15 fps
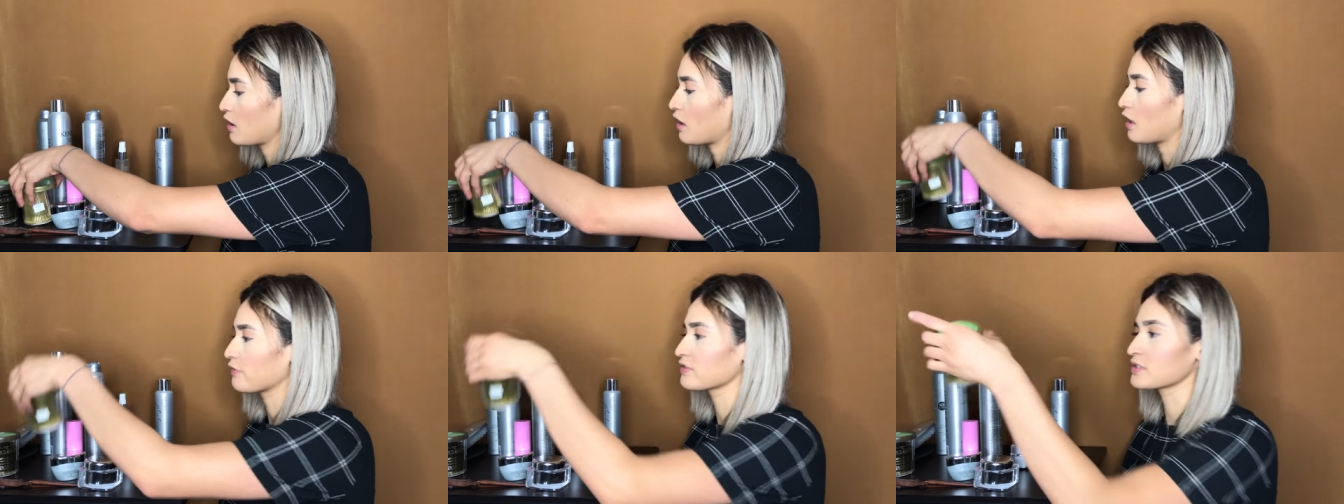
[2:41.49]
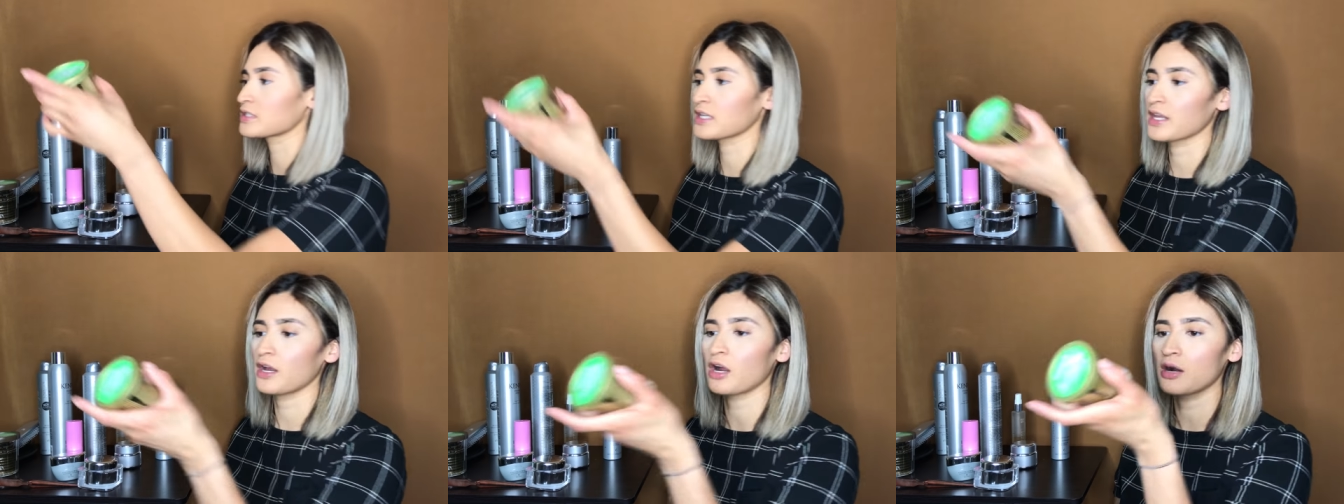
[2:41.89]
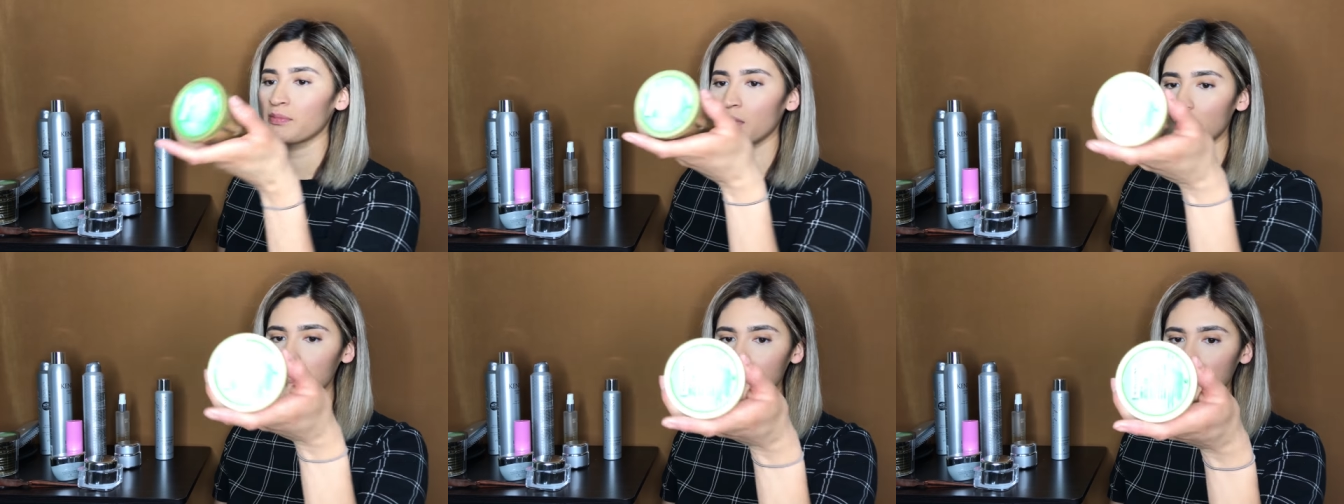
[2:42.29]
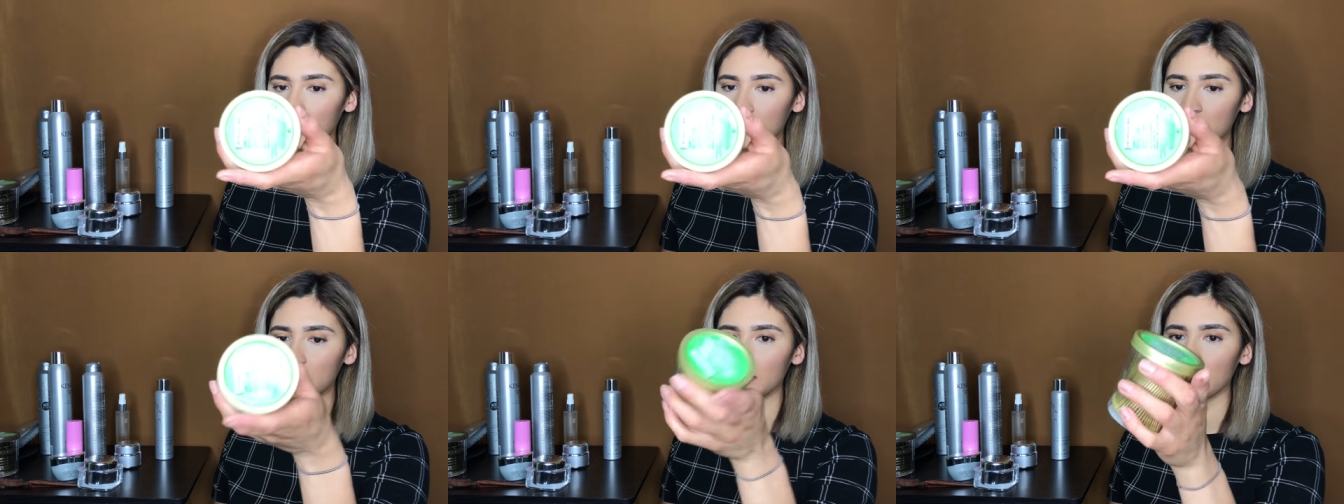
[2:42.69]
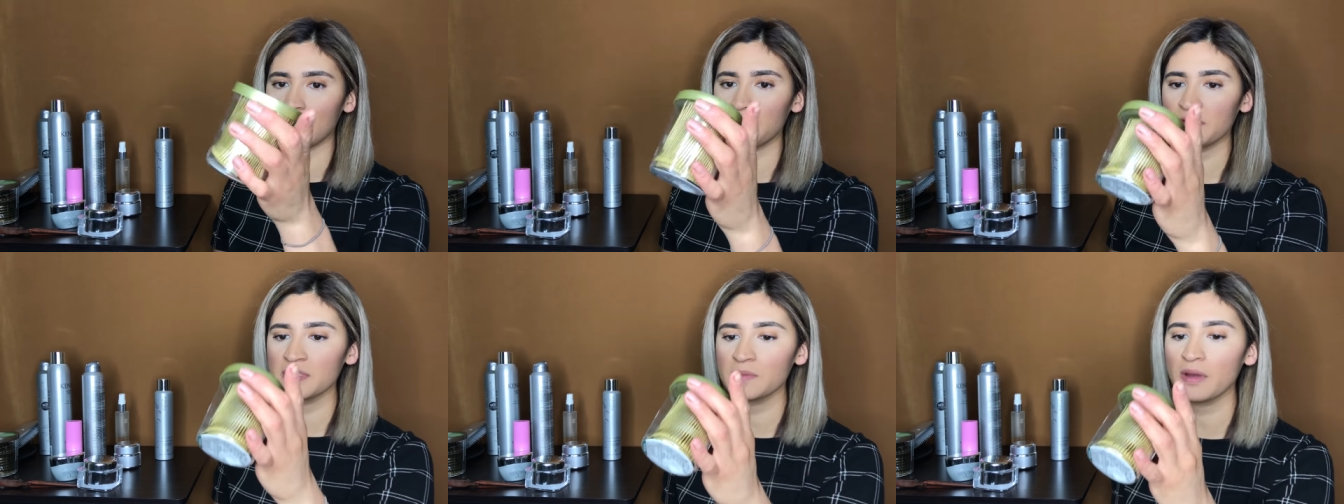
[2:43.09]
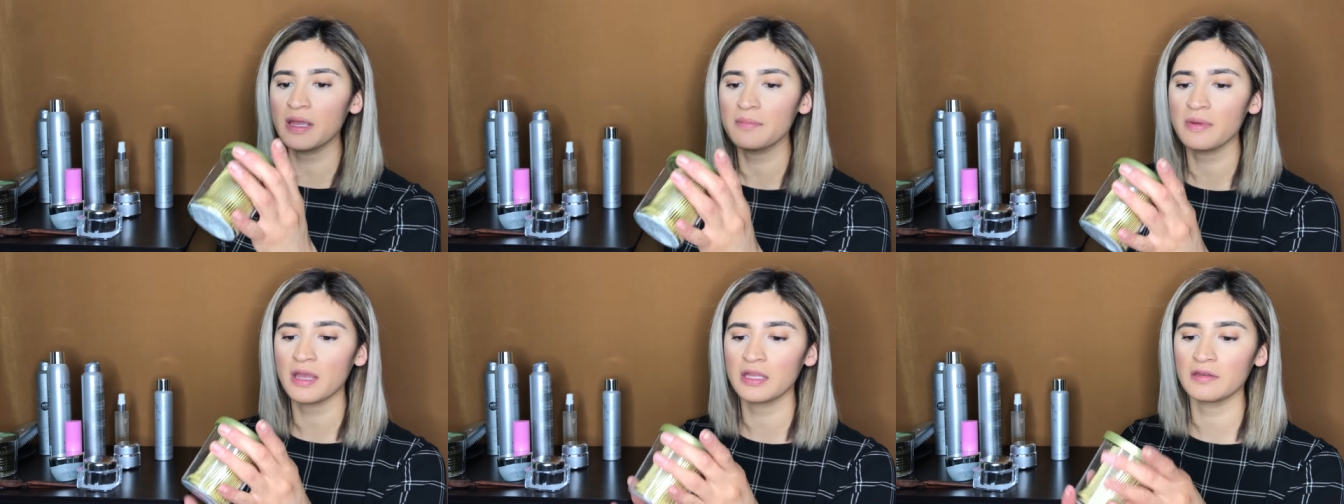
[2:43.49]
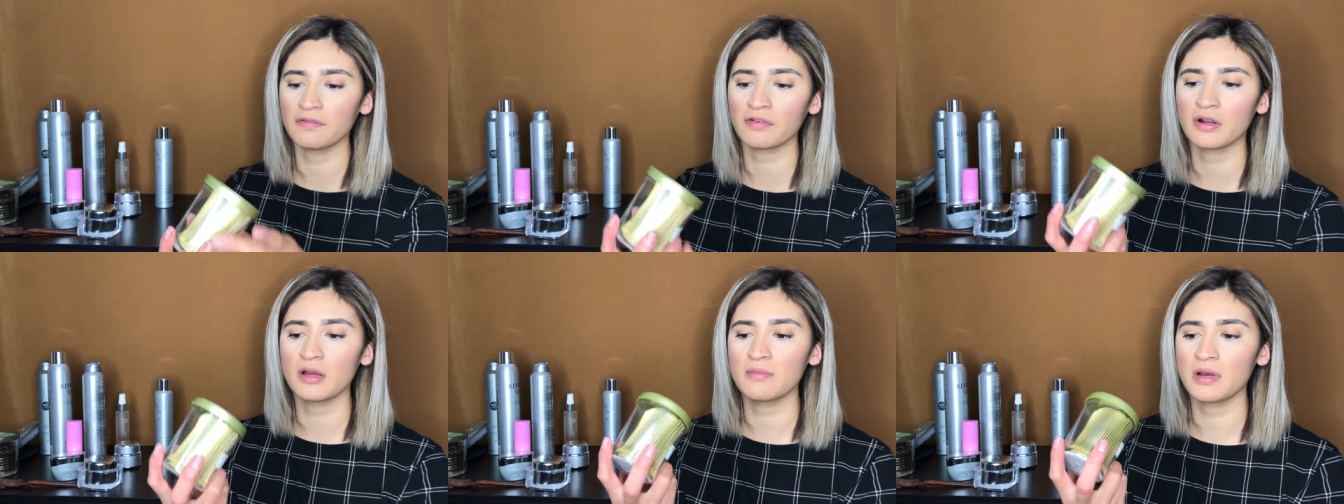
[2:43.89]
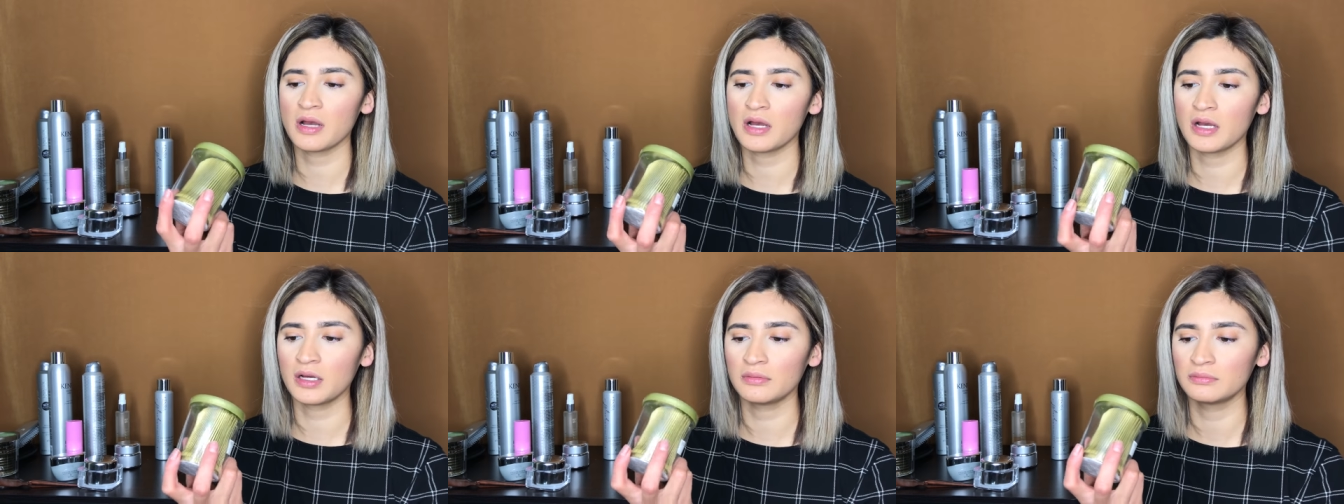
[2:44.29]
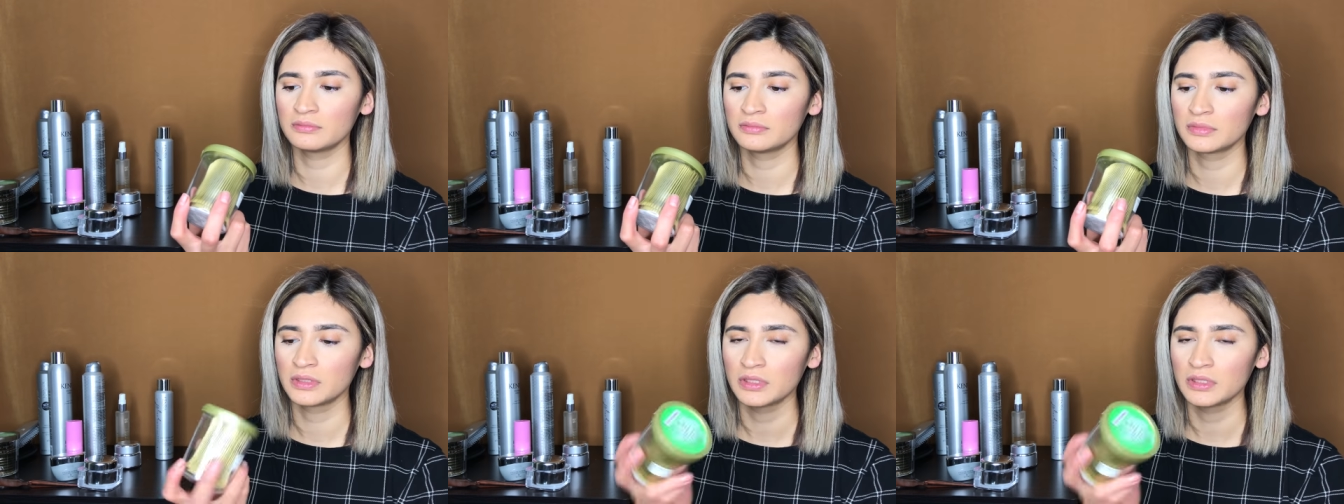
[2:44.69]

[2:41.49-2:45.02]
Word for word: obviously, are bobby pins. And I always buy mine from, um,